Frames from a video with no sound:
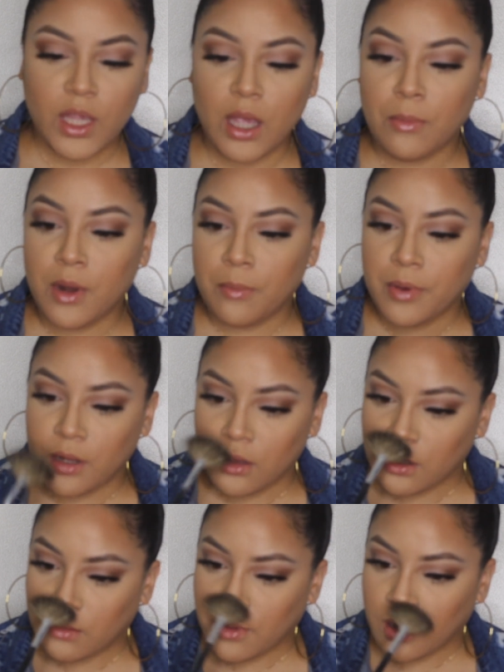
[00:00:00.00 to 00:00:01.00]
I'm gonna put a
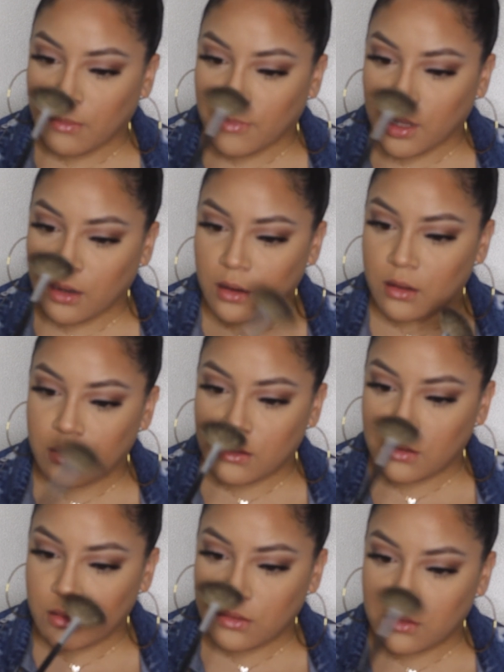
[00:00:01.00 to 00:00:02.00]
little bit on my
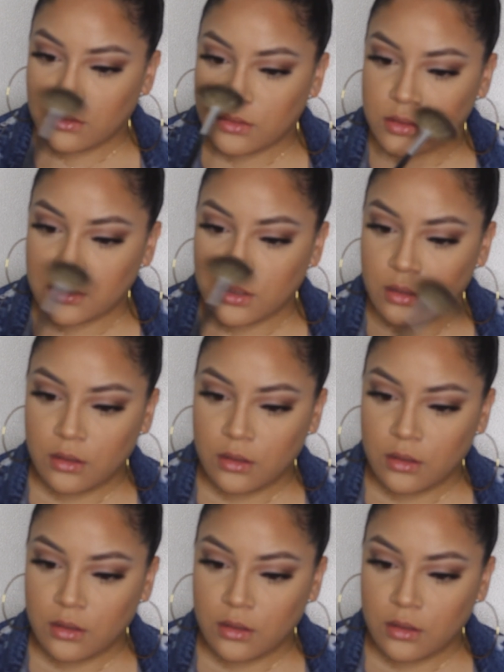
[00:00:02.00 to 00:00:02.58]
nose.